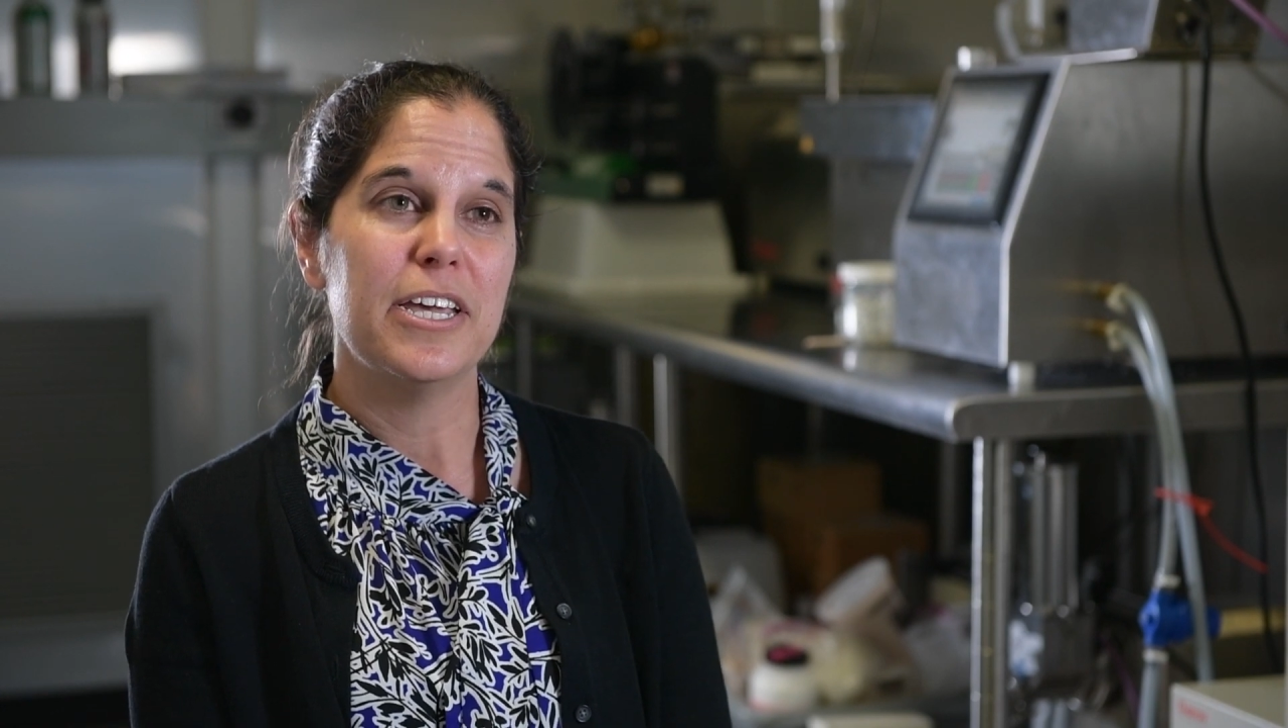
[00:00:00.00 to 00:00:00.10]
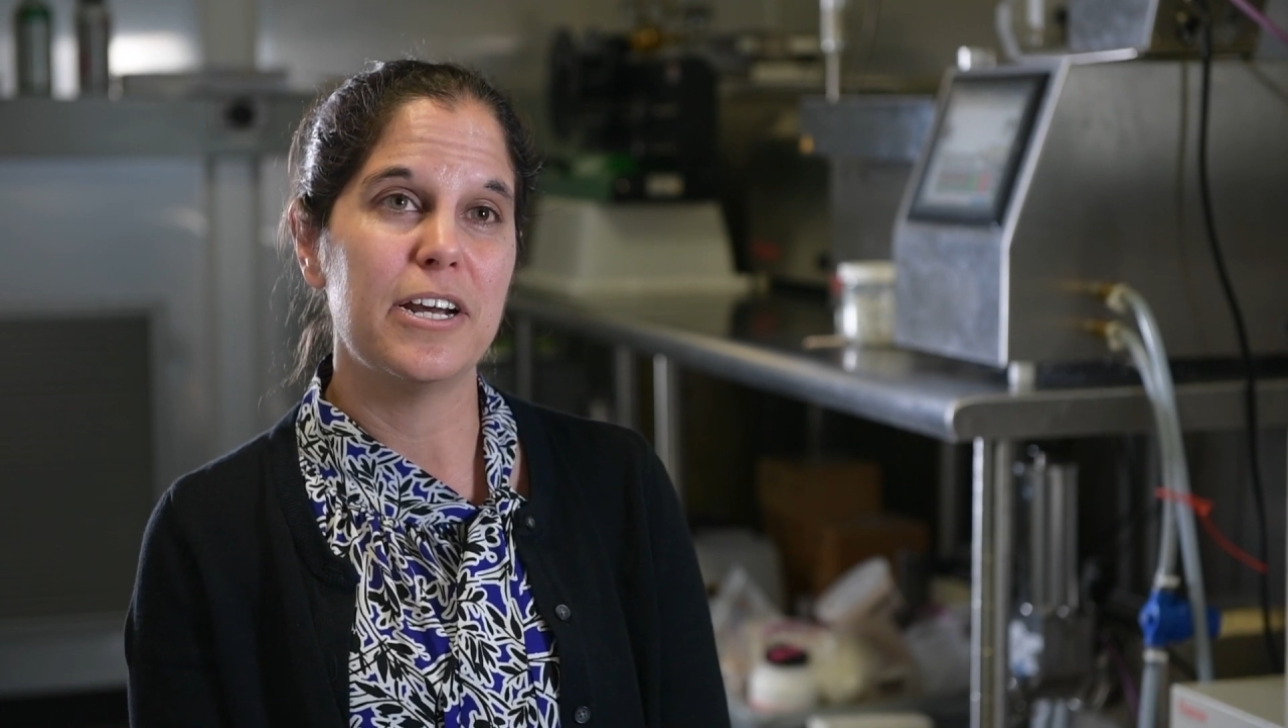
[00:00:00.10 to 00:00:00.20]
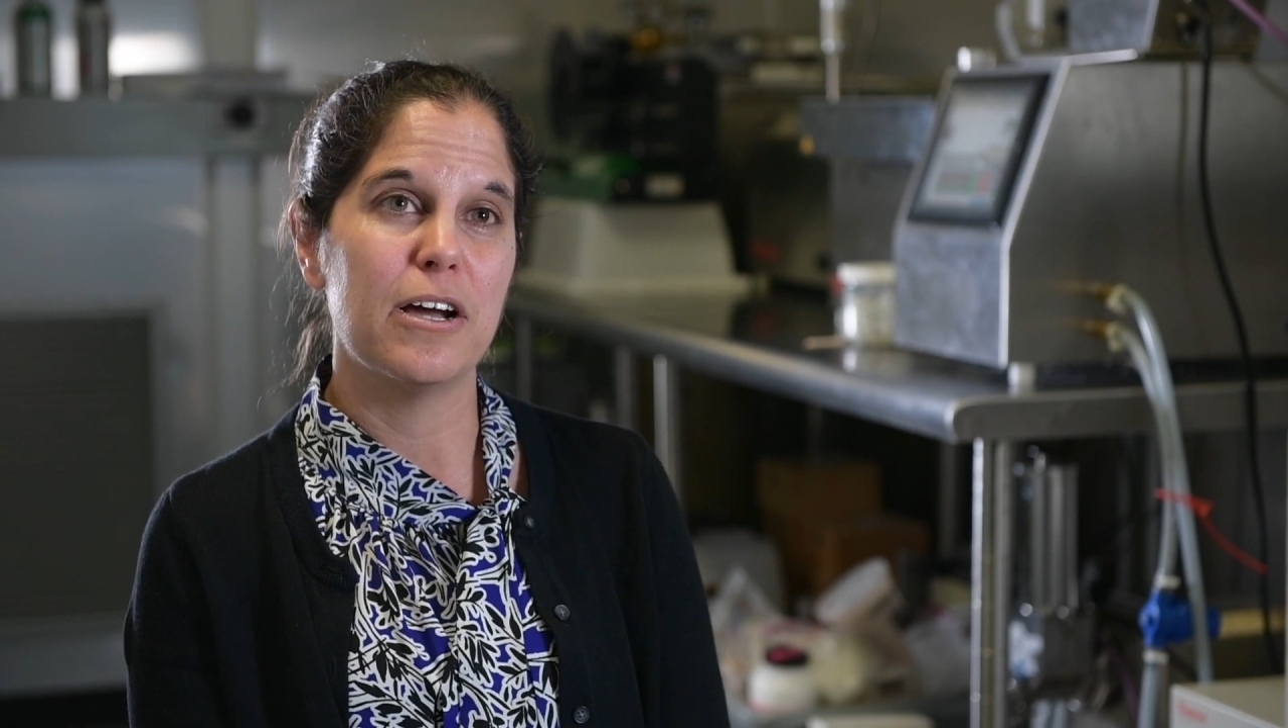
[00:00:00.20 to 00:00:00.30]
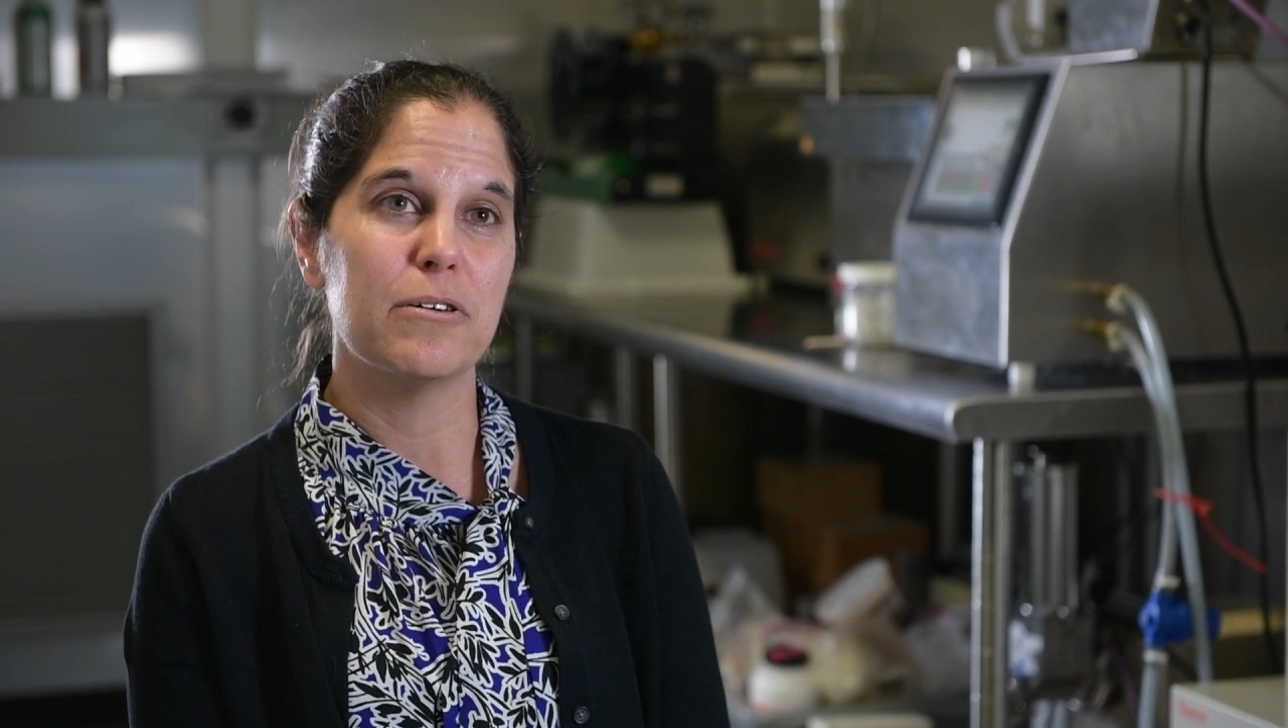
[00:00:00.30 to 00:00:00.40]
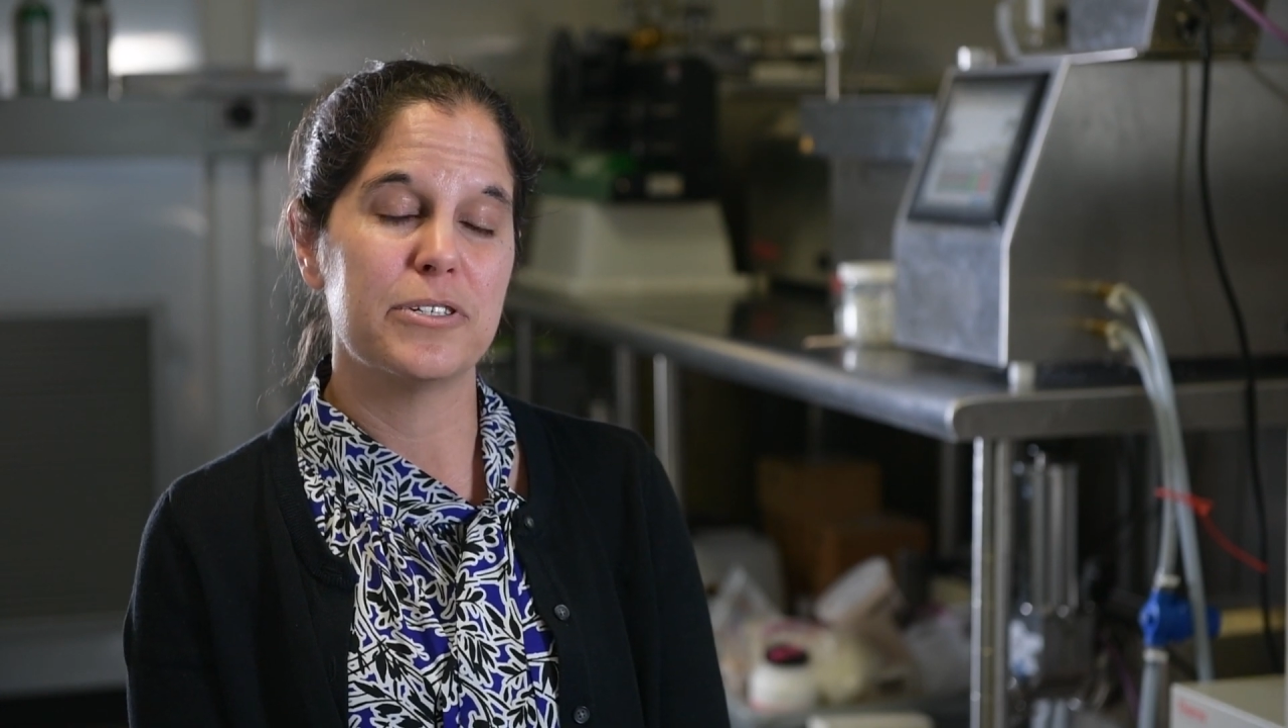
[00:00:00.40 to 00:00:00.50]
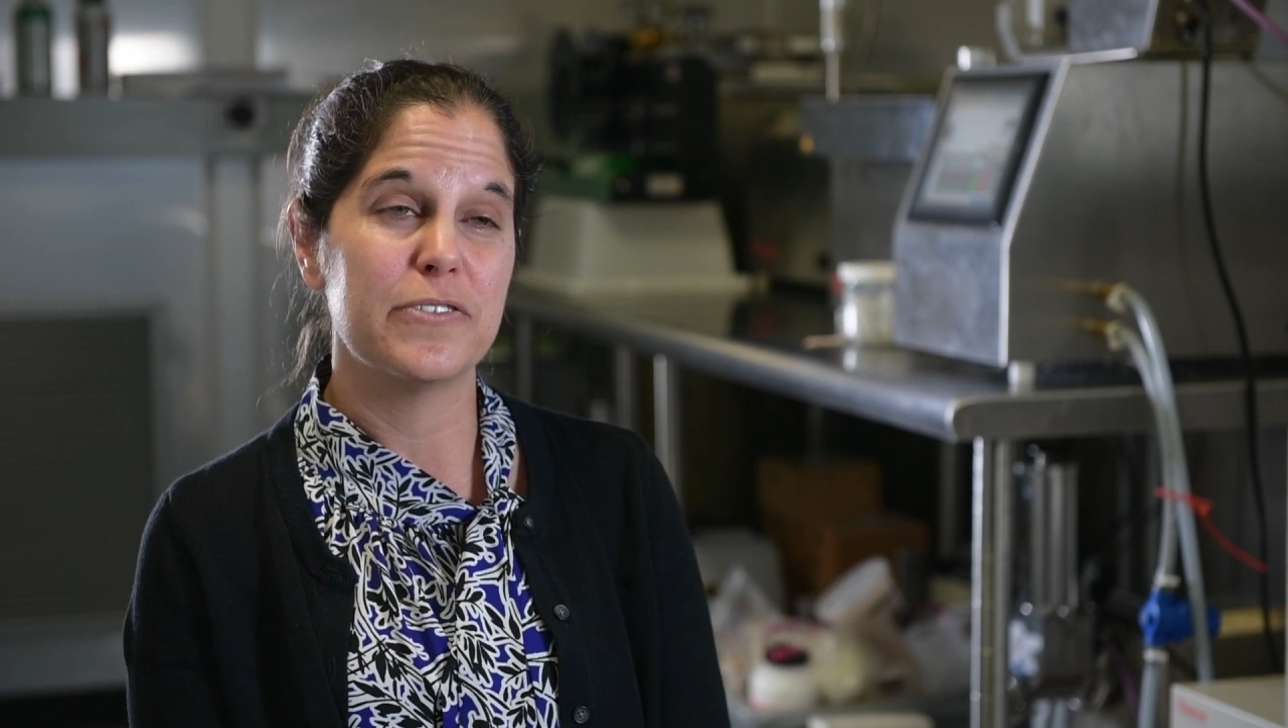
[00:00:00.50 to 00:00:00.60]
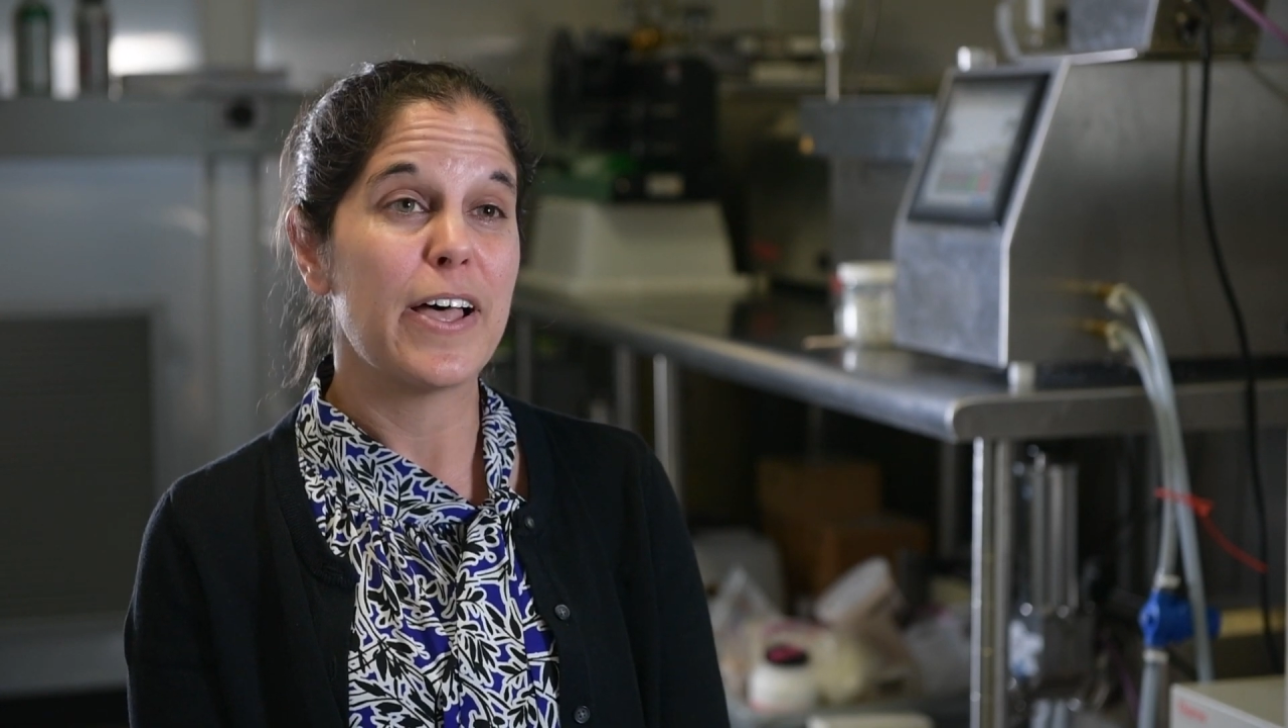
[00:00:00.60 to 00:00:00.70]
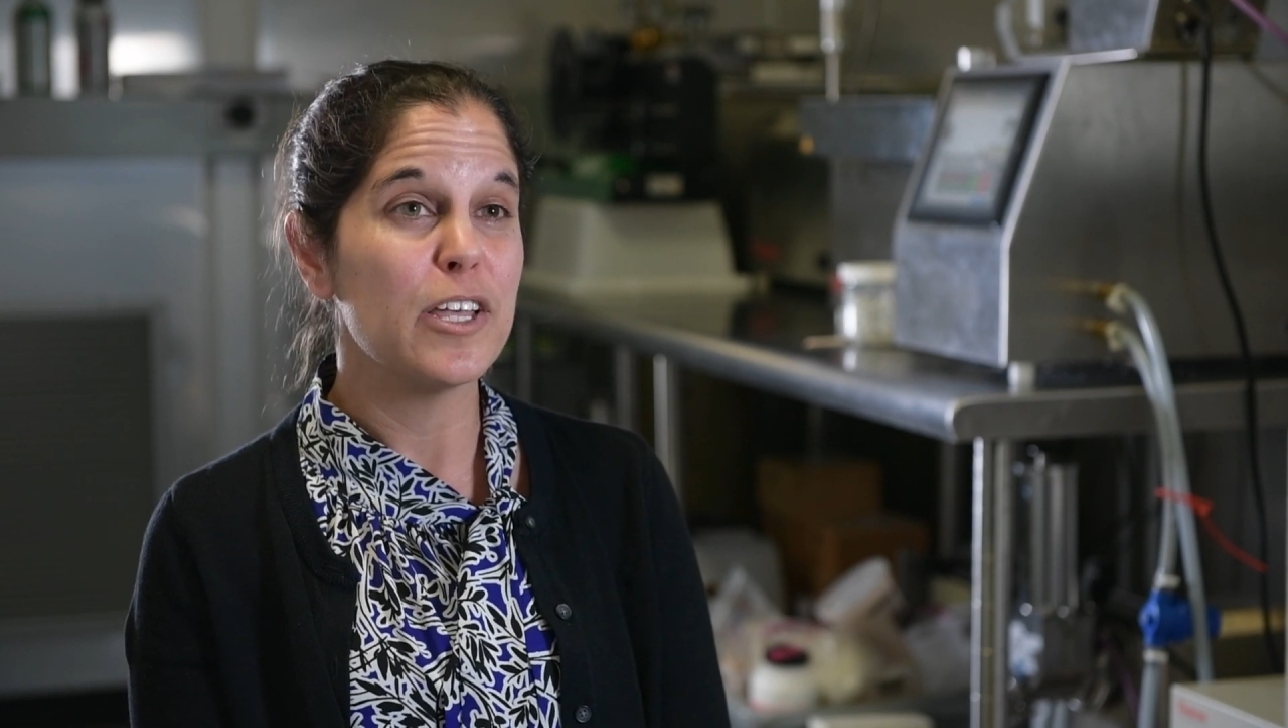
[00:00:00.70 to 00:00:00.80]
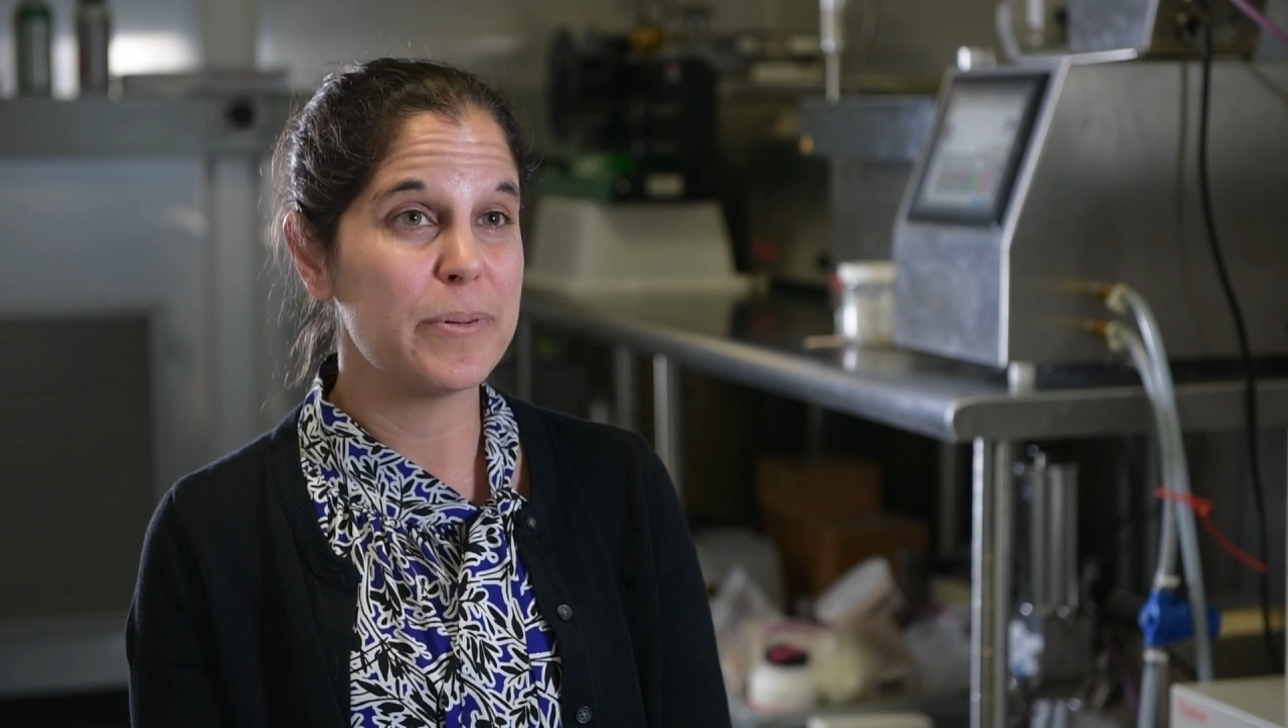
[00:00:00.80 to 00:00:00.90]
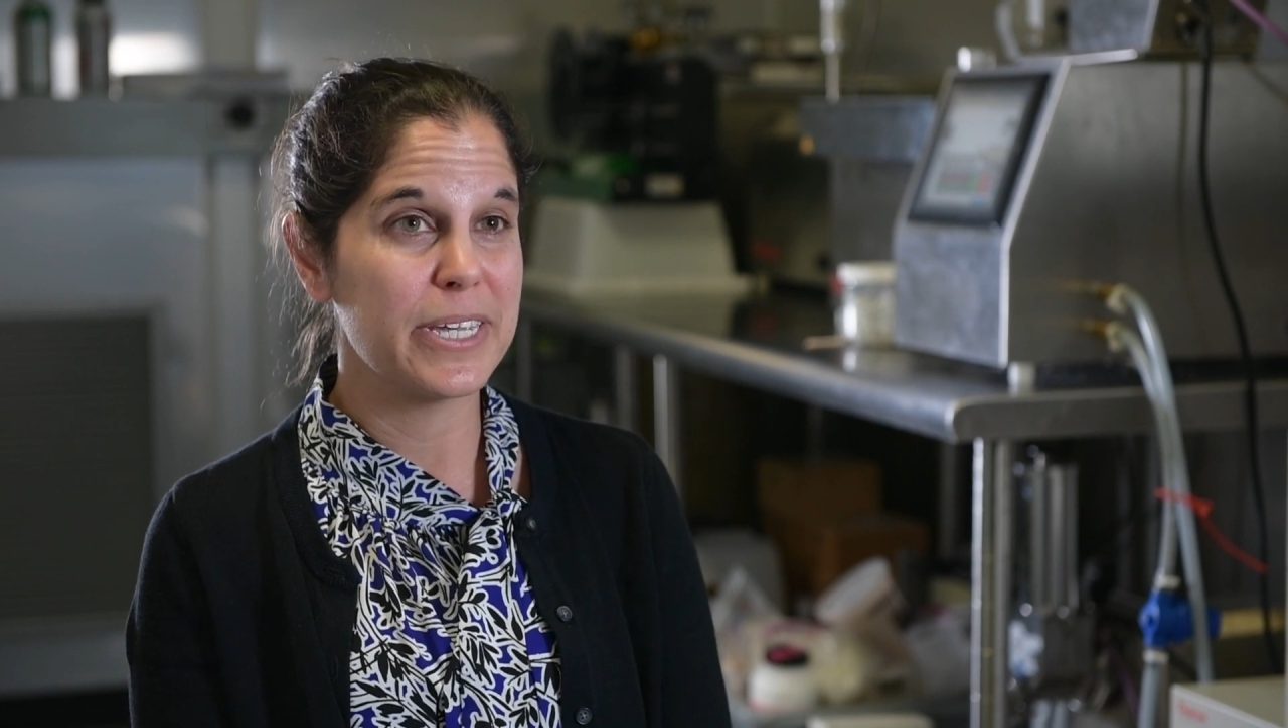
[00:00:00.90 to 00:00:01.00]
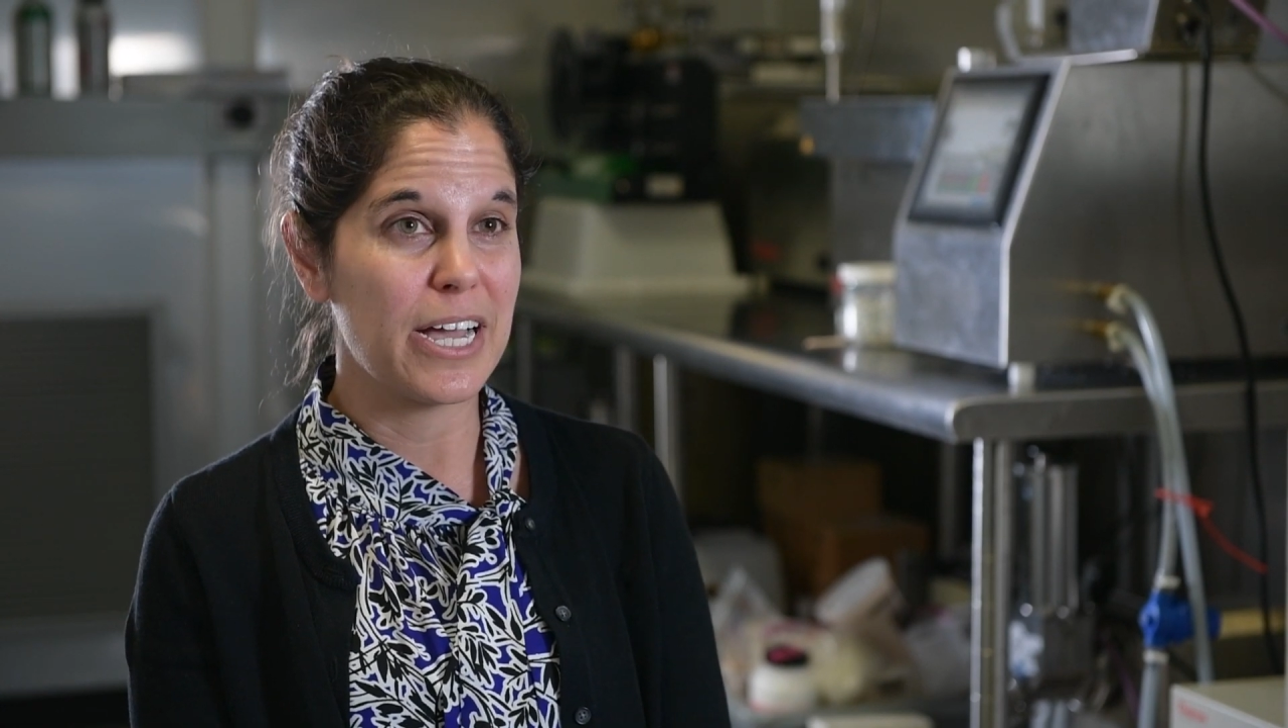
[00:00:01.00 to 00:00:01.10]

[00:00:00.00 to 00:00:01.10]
you know, developing